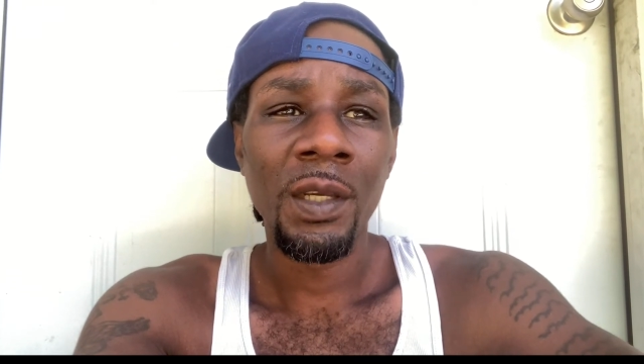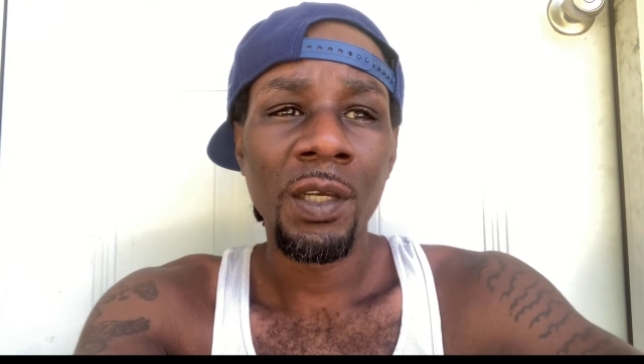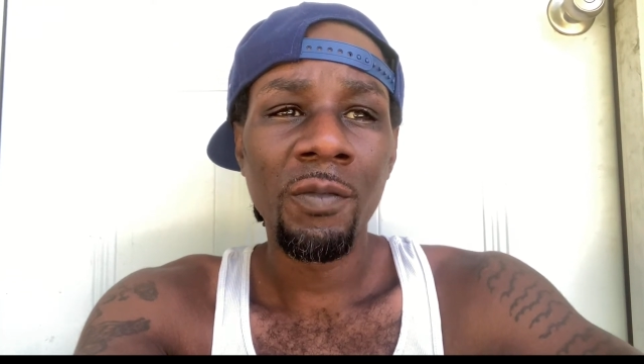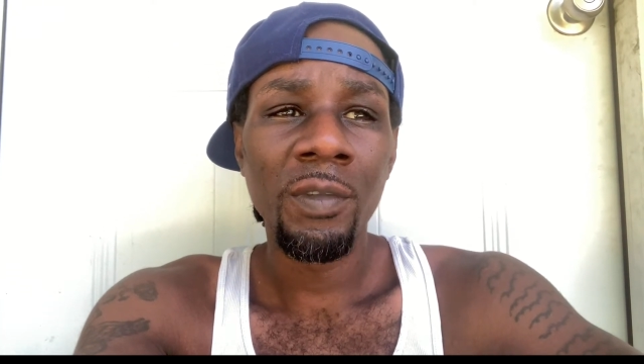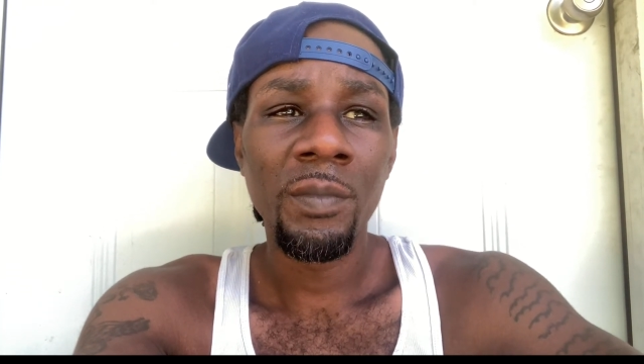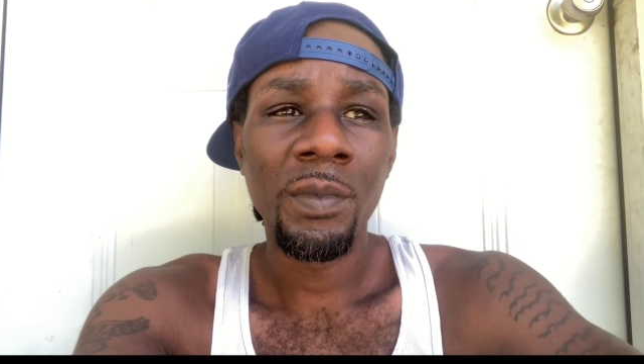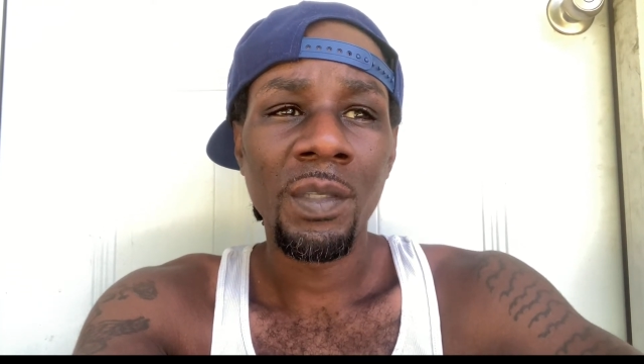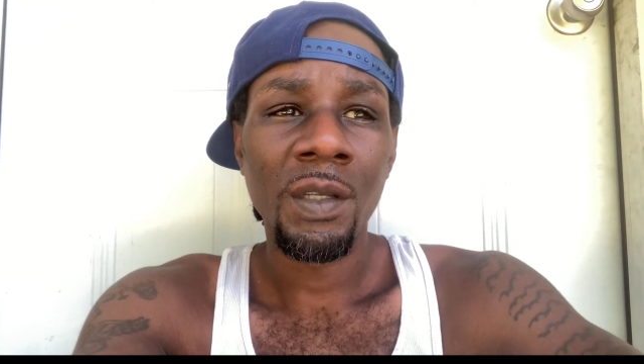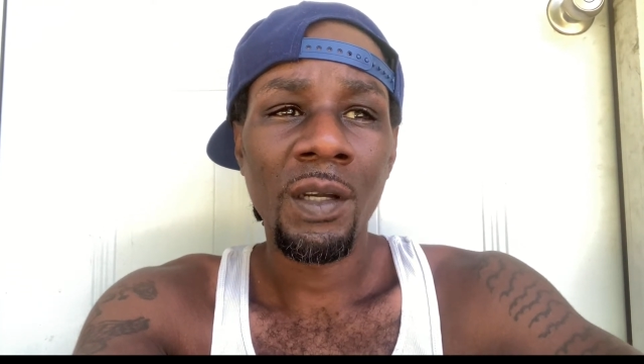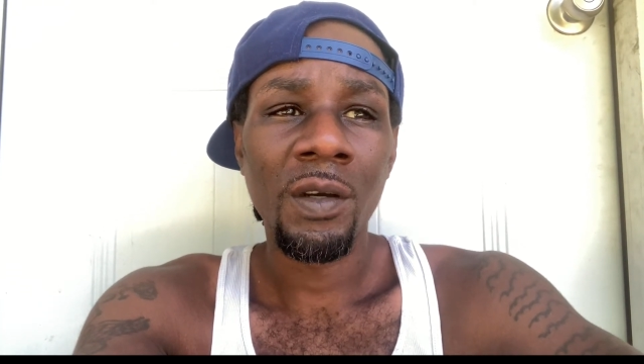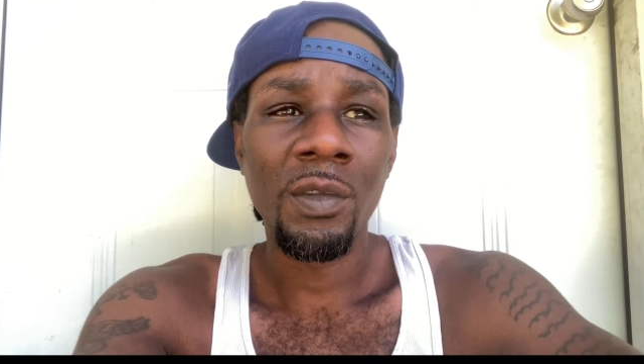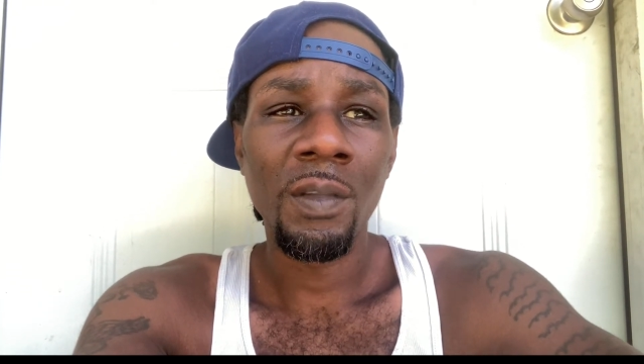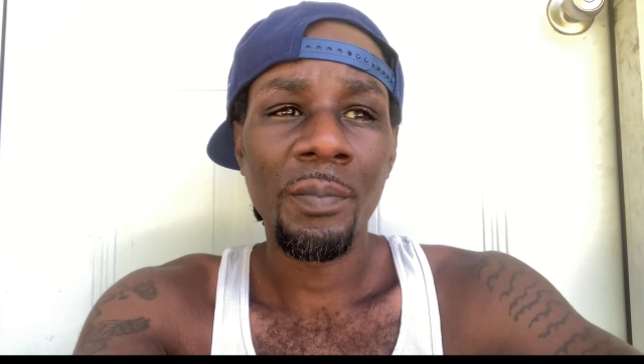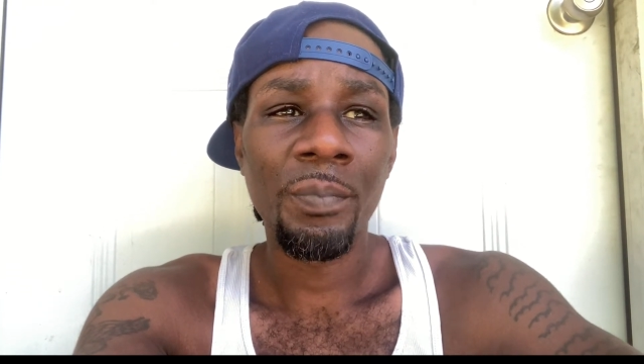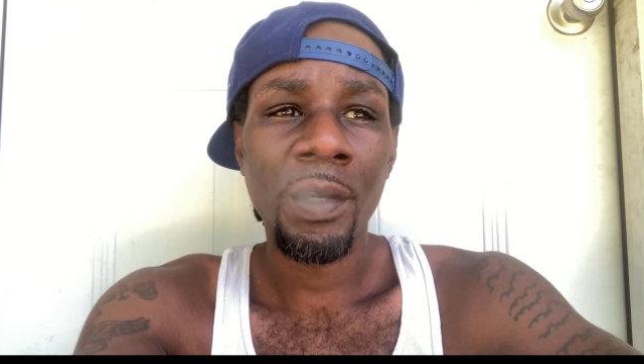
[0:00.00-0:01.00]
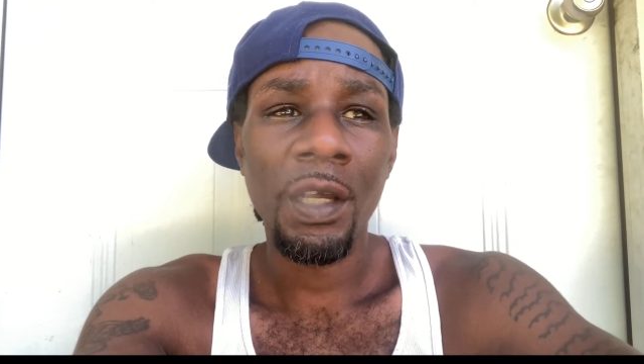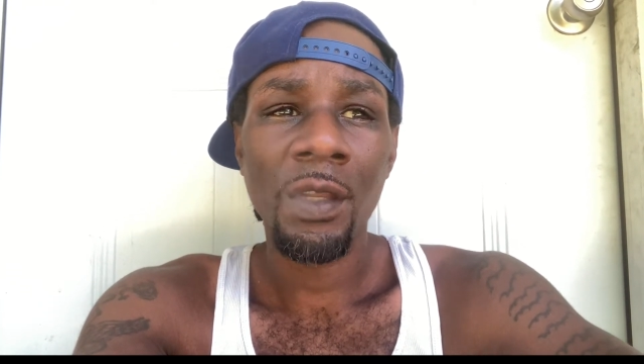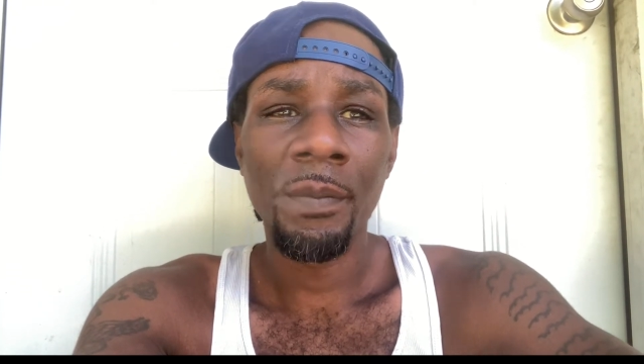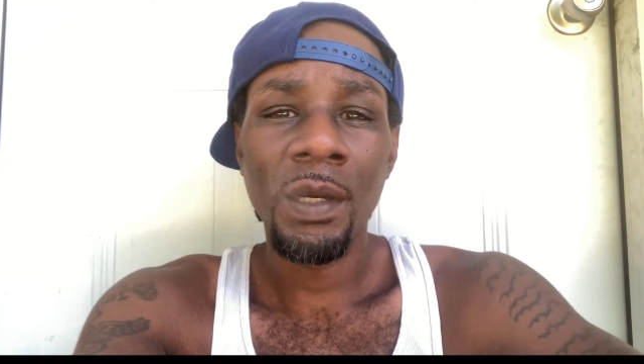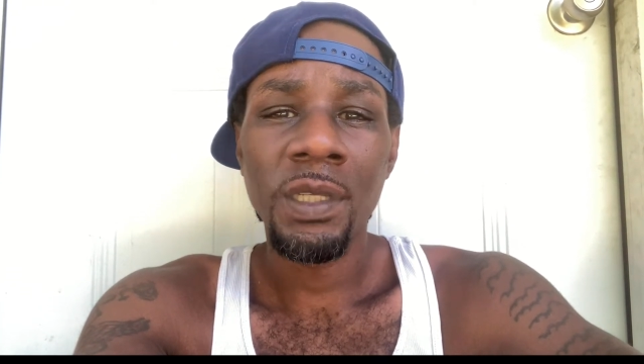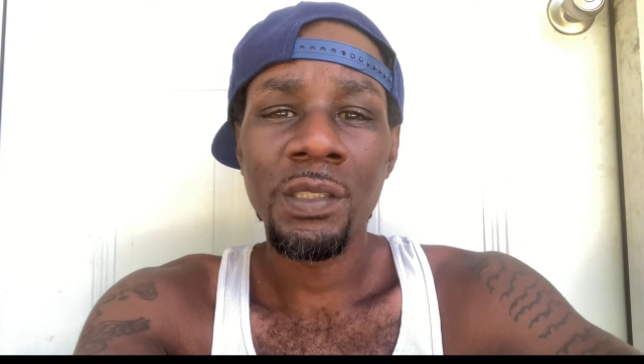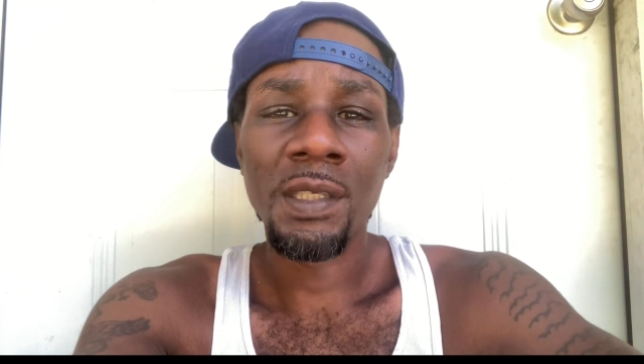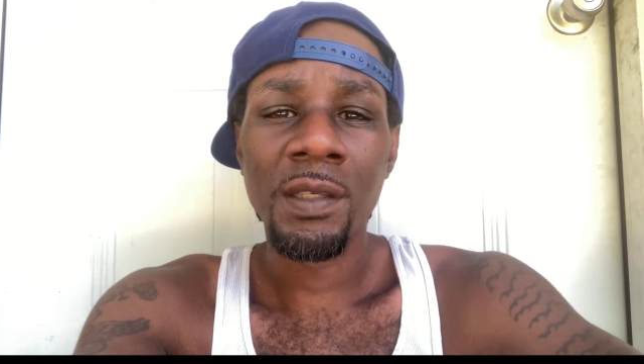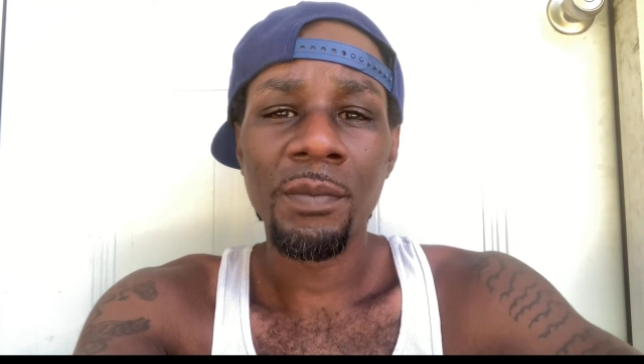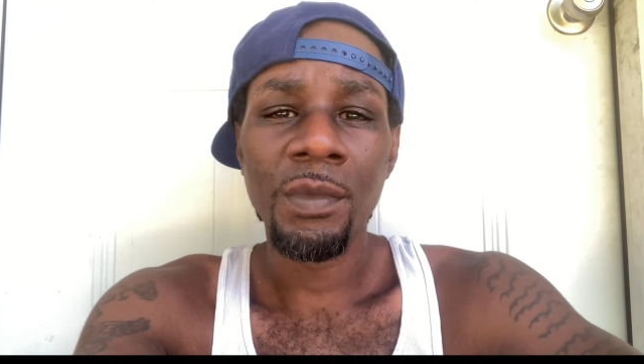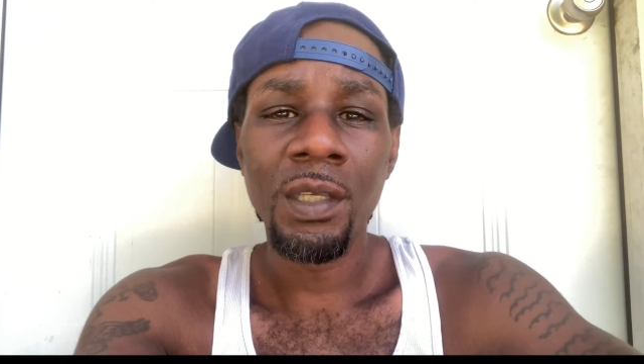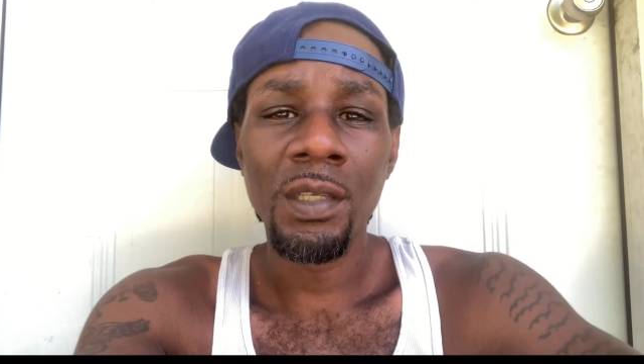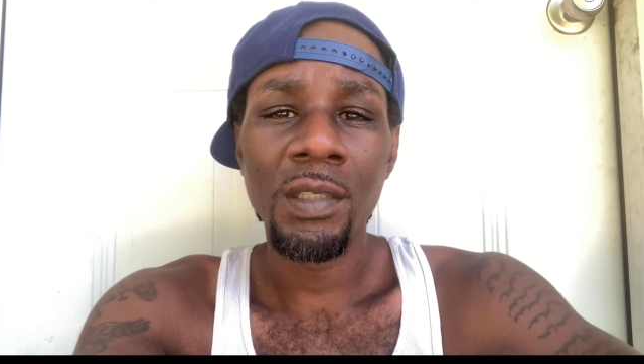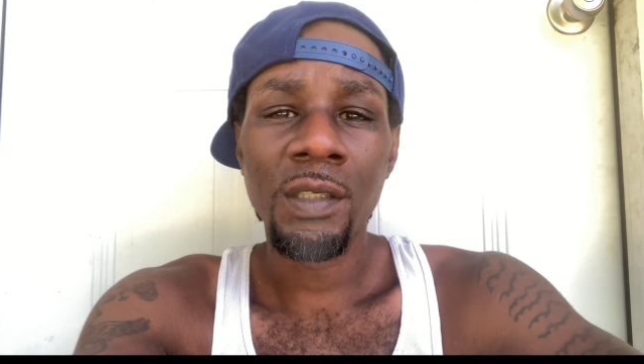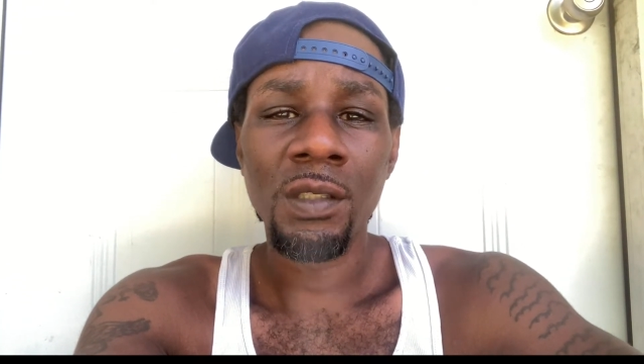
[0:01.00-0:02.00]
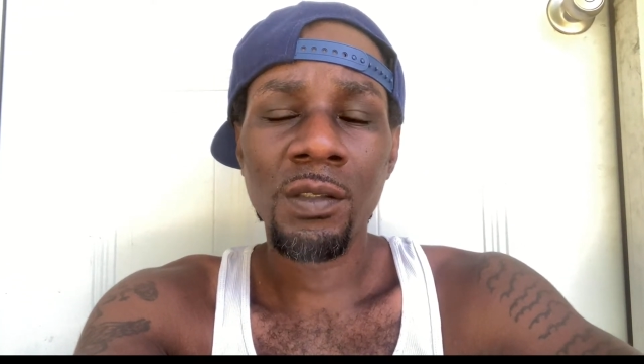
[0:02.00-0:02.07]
It would have been on in probably about ten minutes.